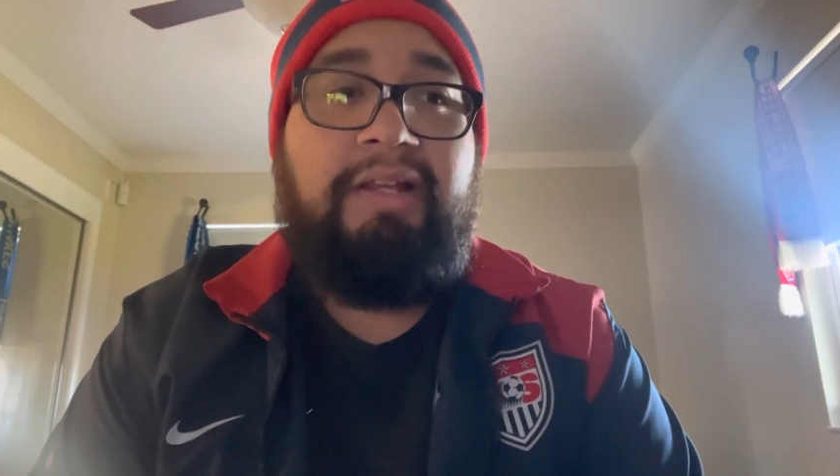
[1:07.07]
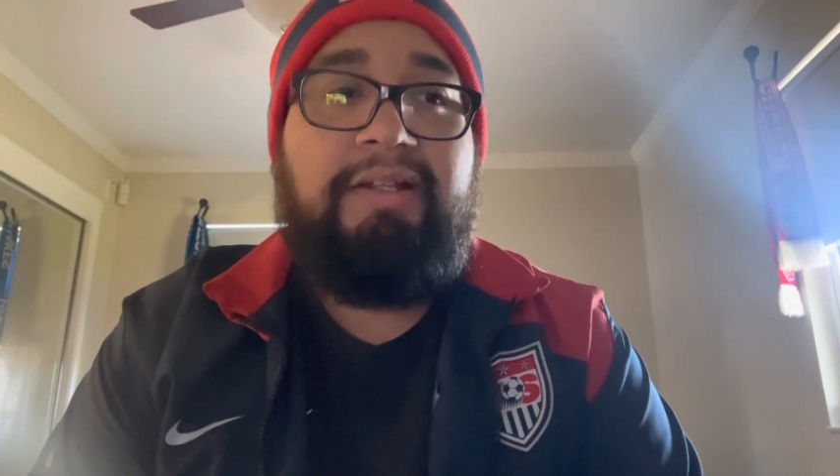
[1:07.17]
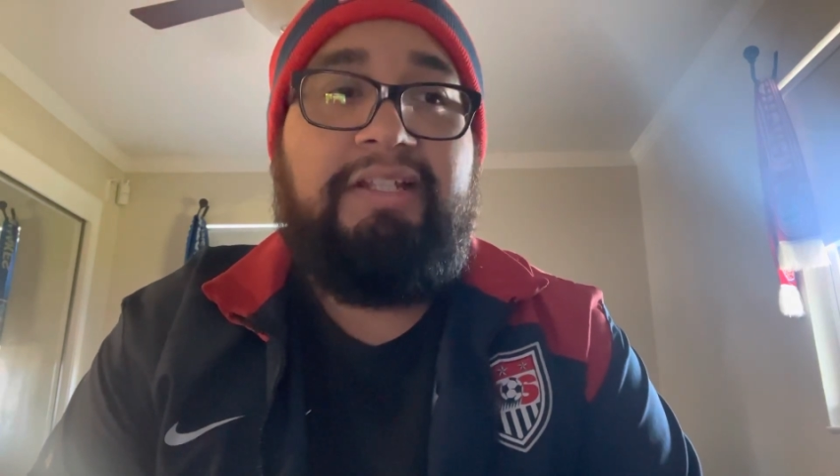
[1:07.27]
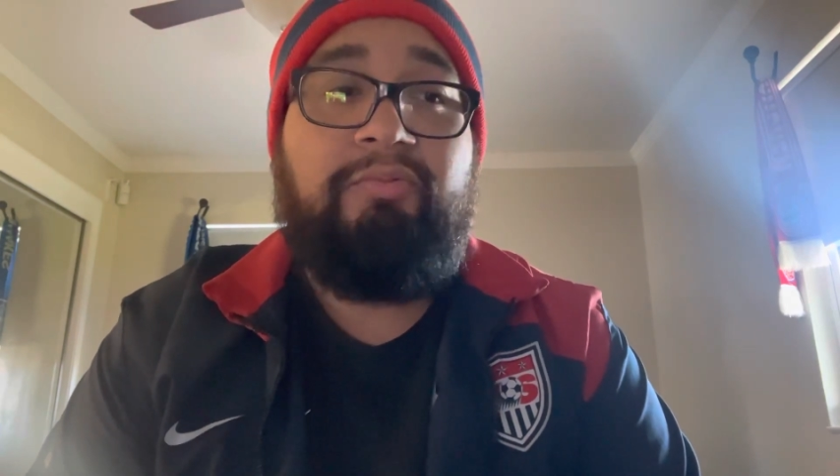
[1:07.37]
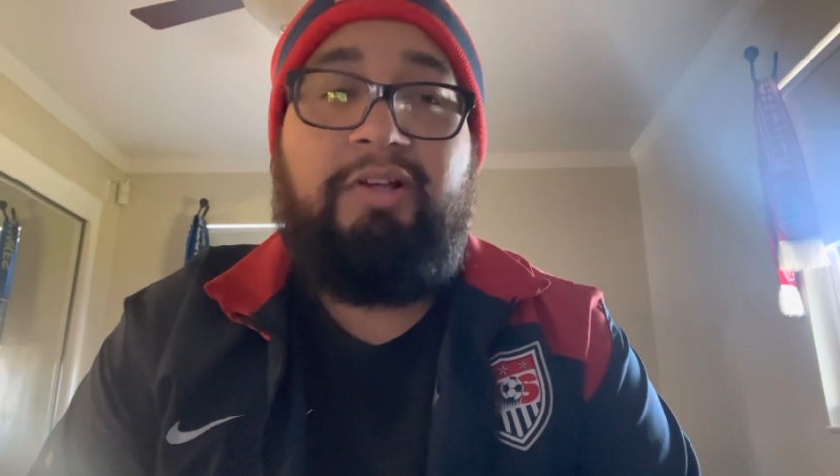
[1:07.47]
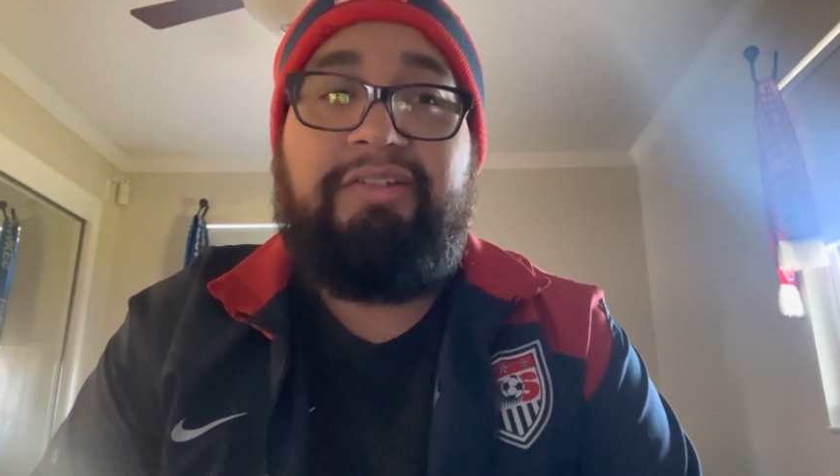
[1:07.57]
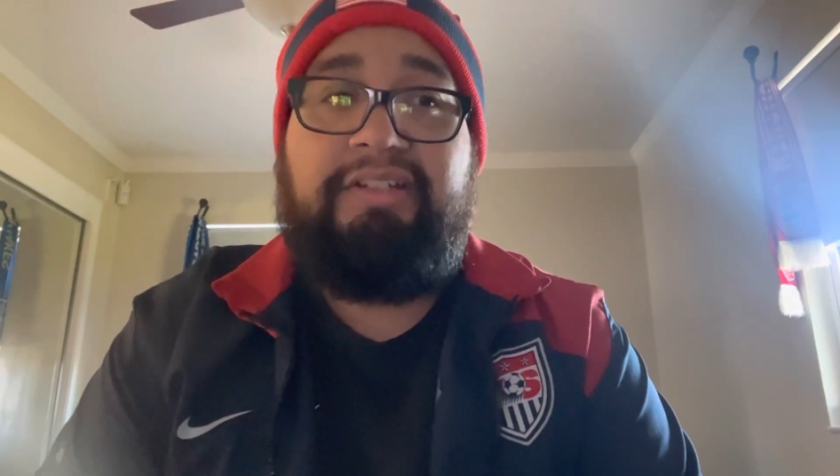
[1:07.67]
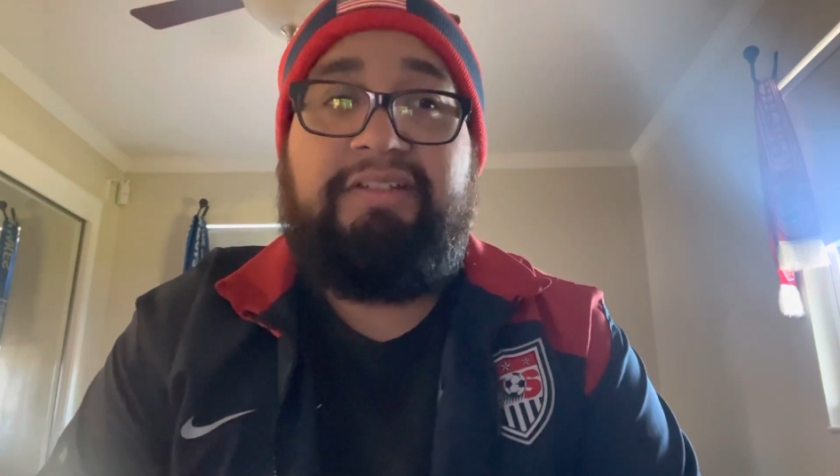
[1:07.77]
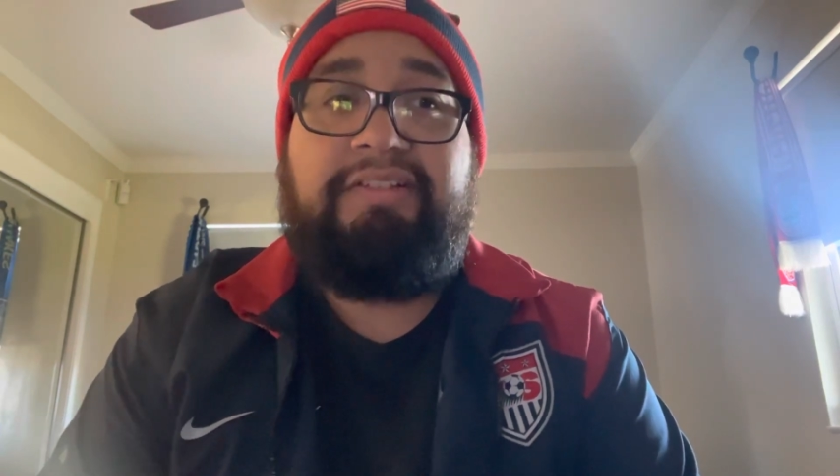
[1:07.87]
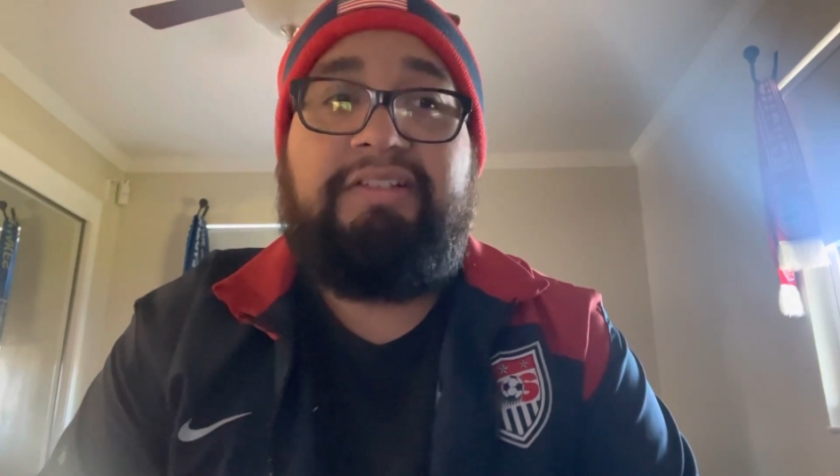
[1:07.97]
He
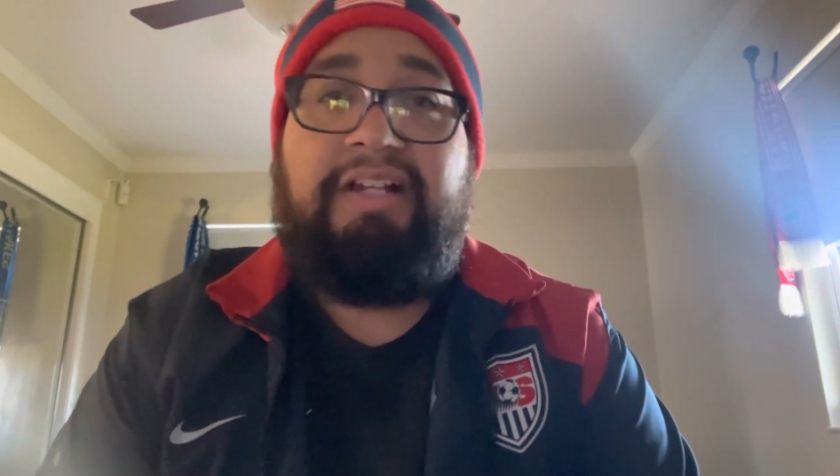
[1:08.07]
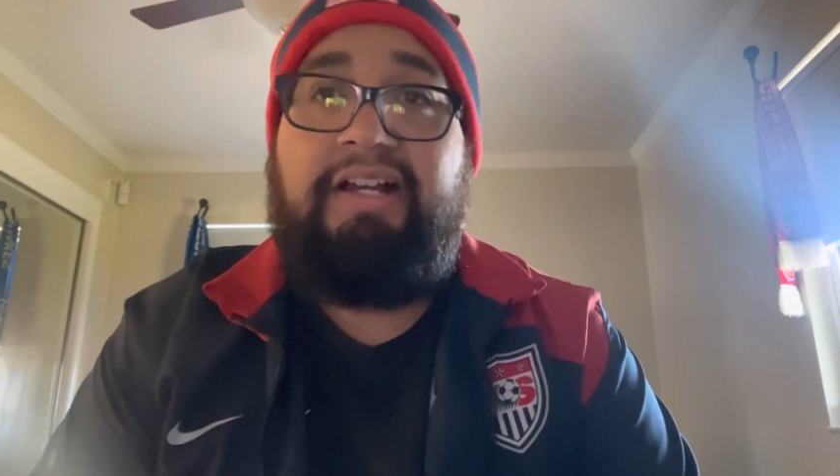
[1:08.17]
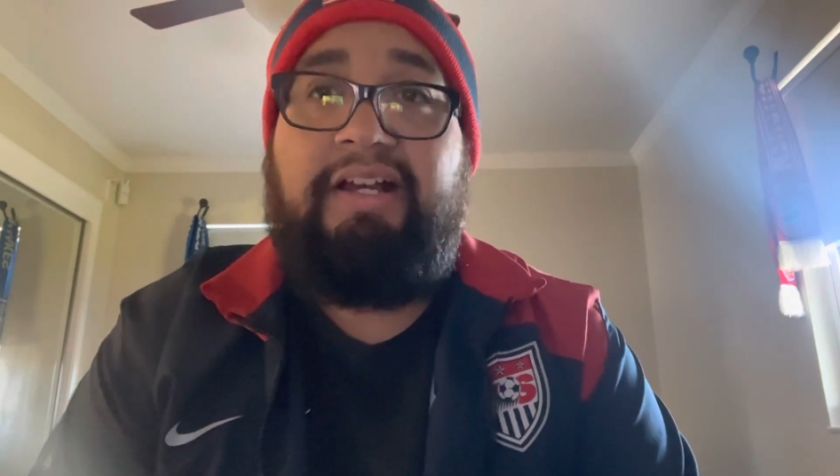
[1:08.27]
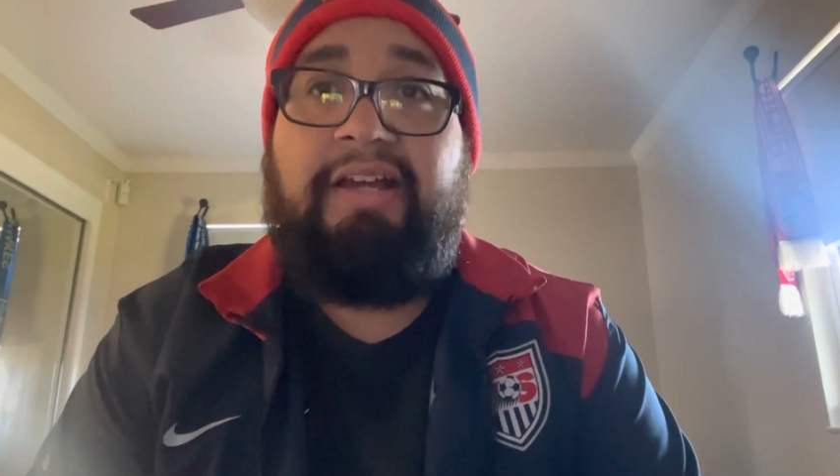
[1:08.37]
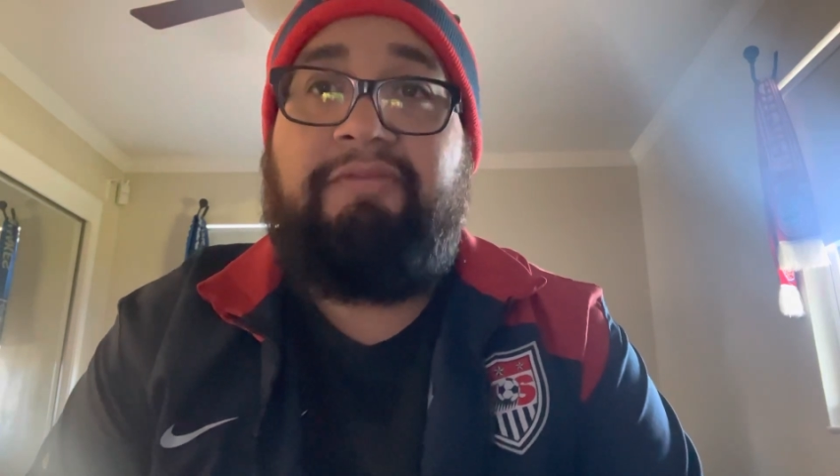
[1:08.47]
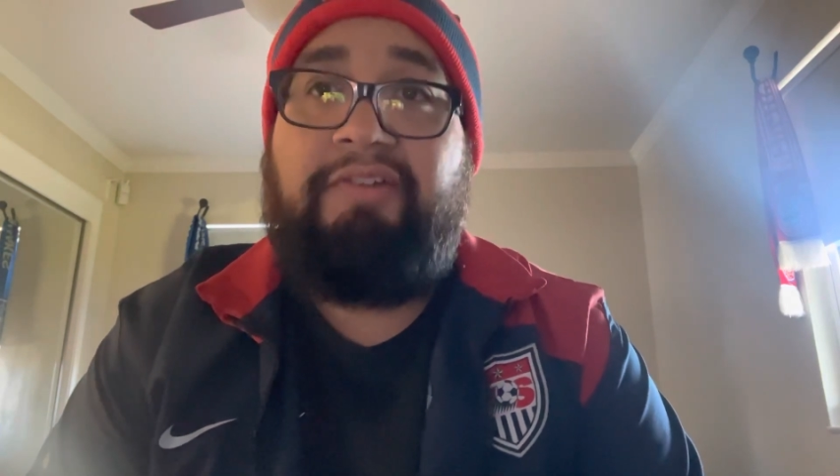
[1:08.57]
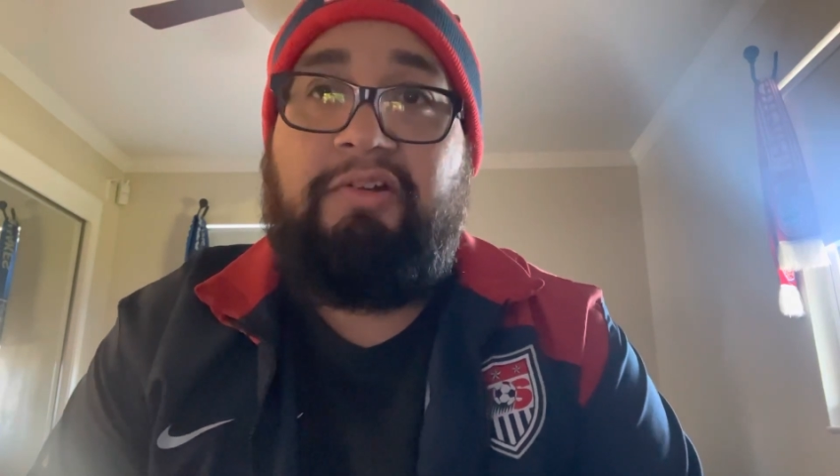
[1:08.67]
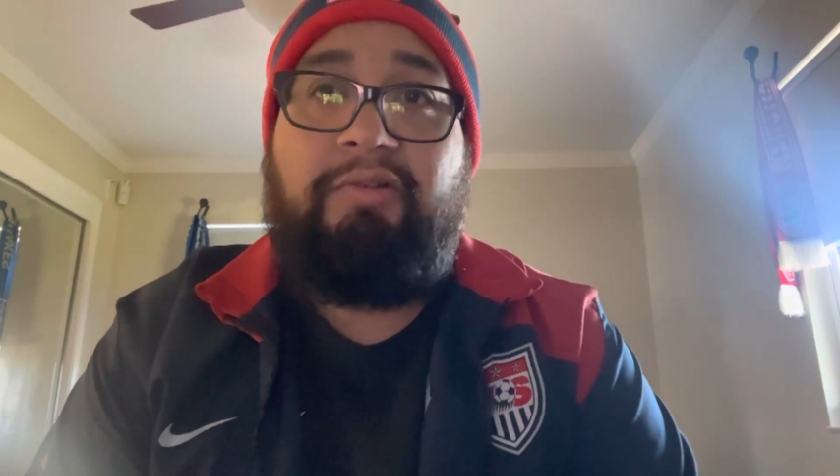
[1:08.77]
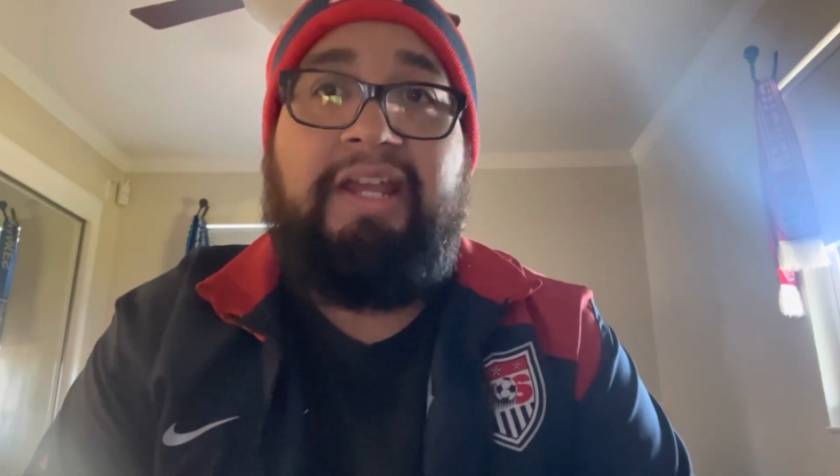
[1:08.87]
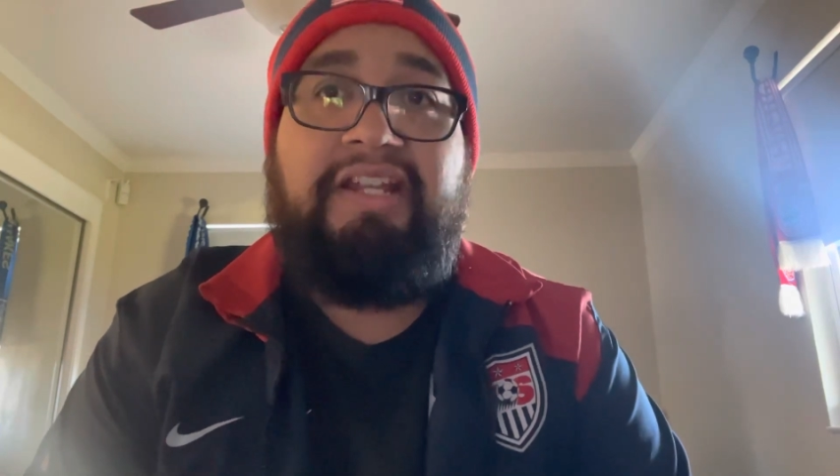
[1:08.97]
wasn't. I figured,
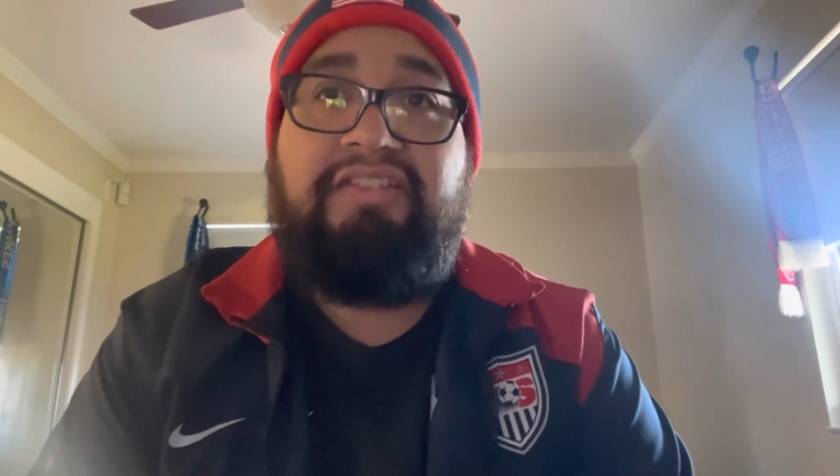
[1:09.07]
okay,